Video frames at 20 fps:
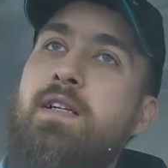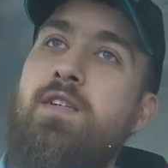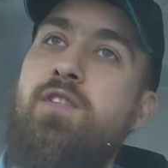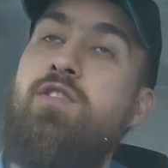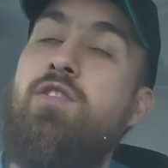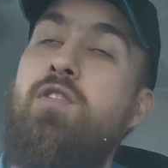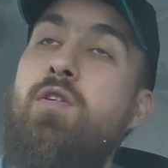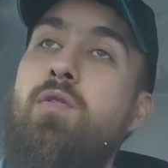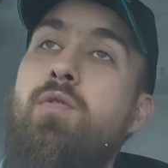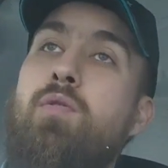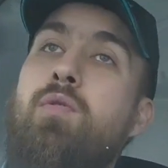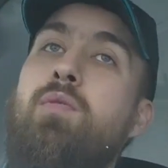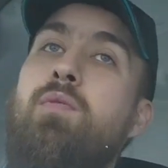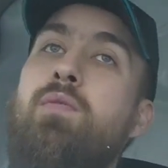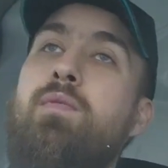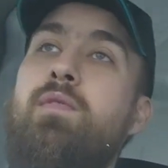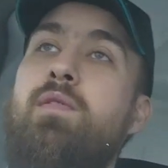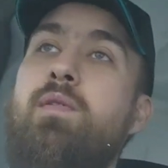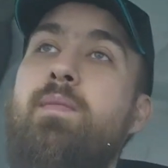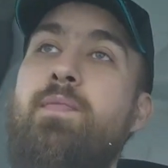So
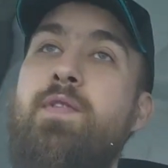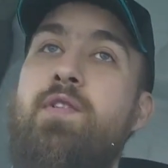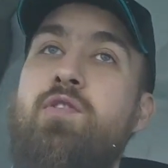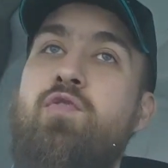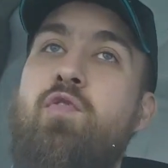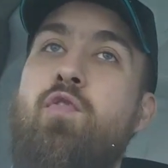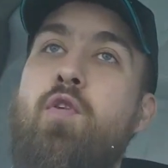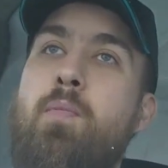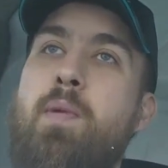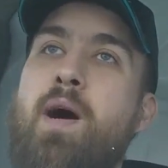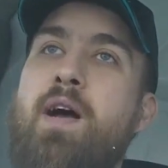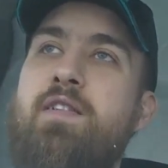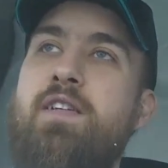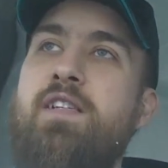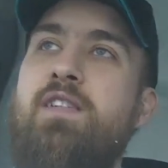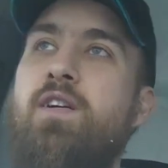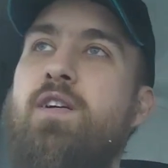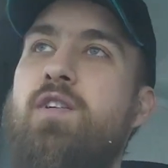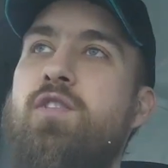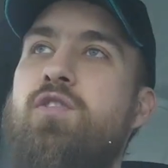there's 4 batteries
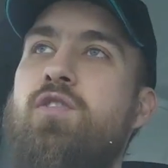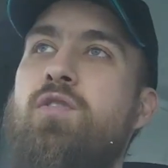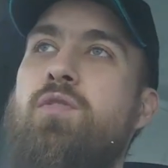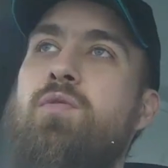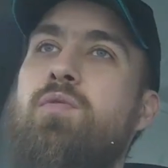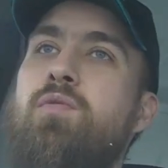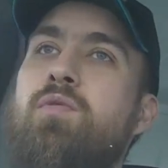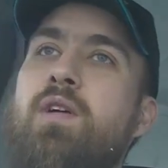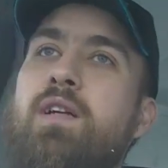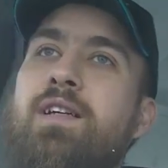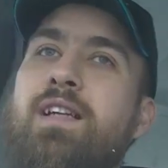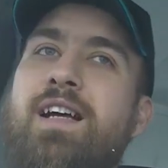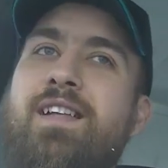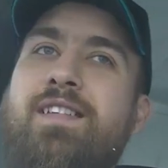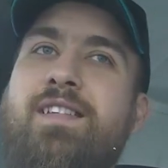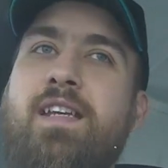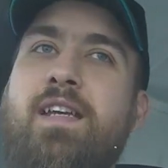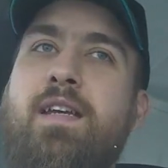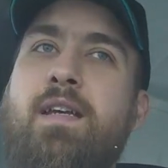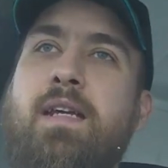there, so I can't
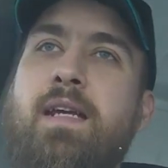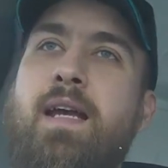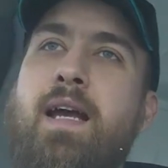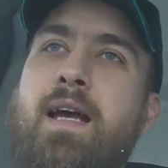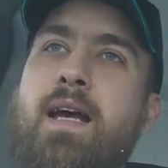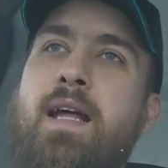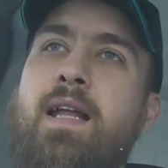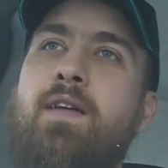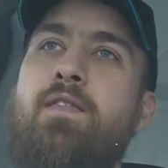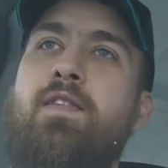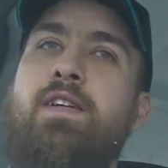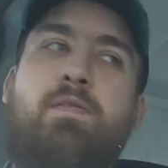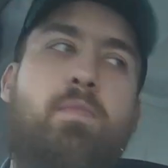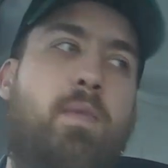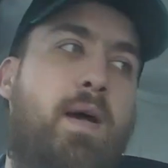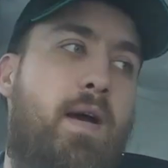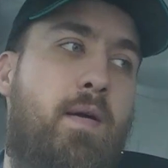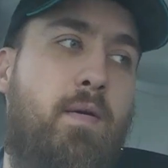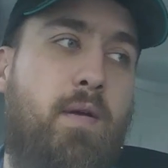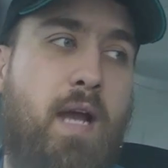see any reason
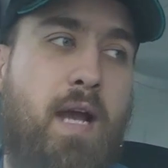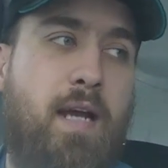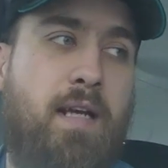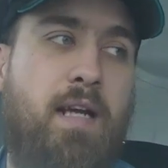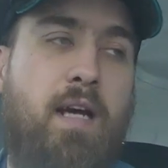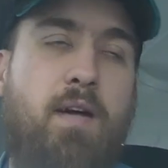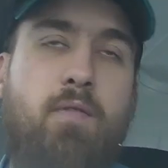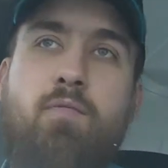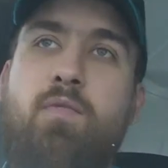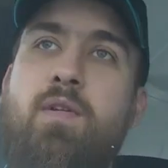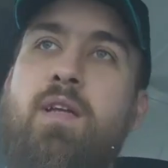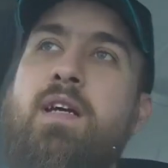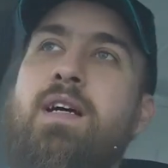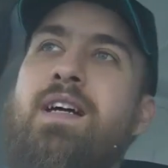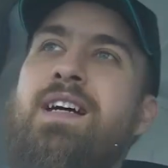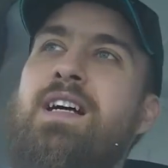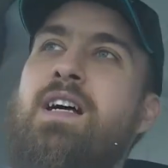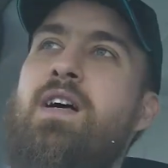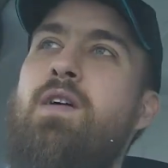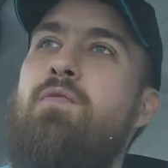why I can't
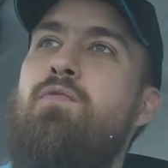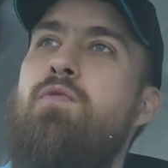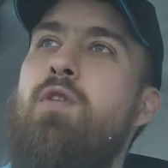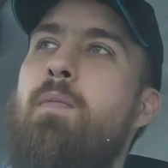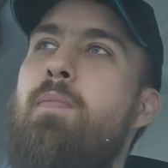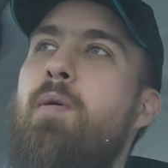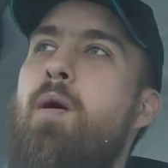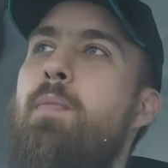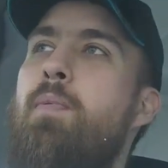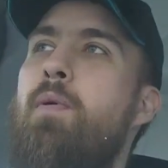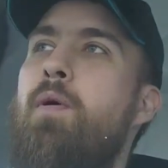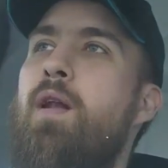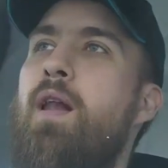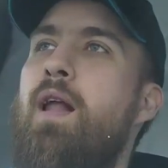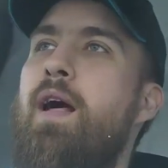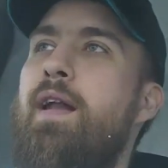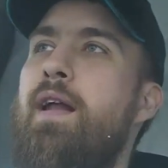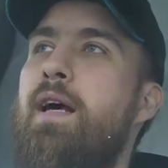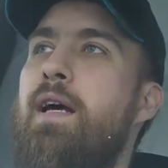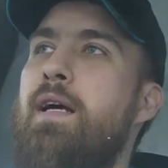rub up on a
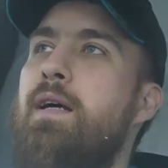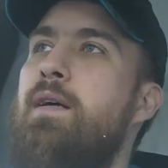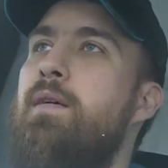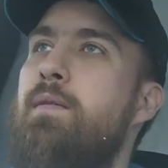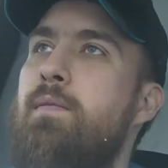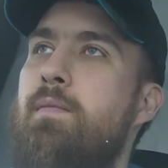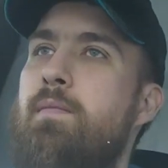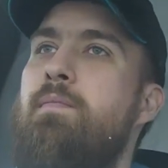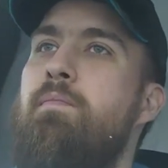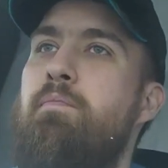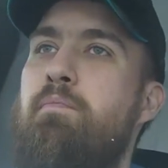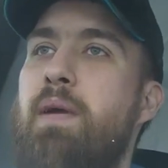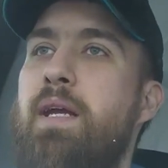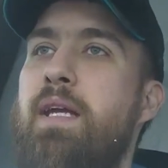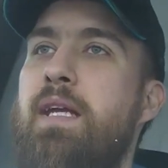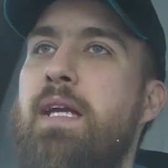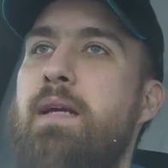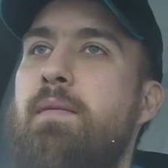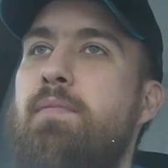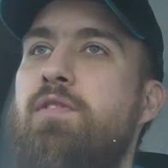lot of big
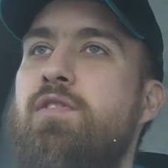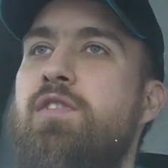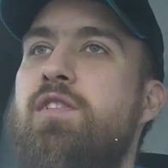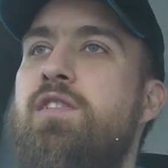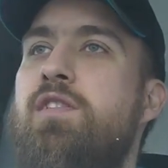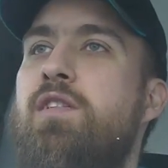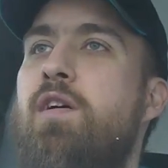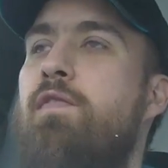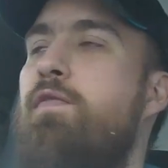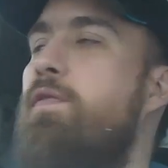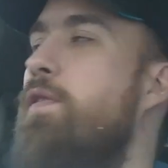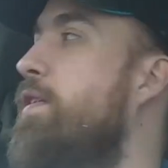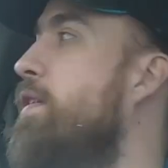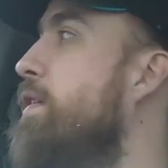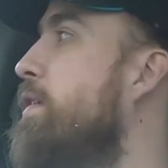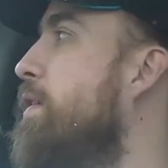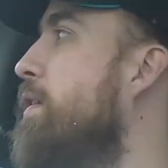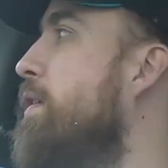cables and stuff with it.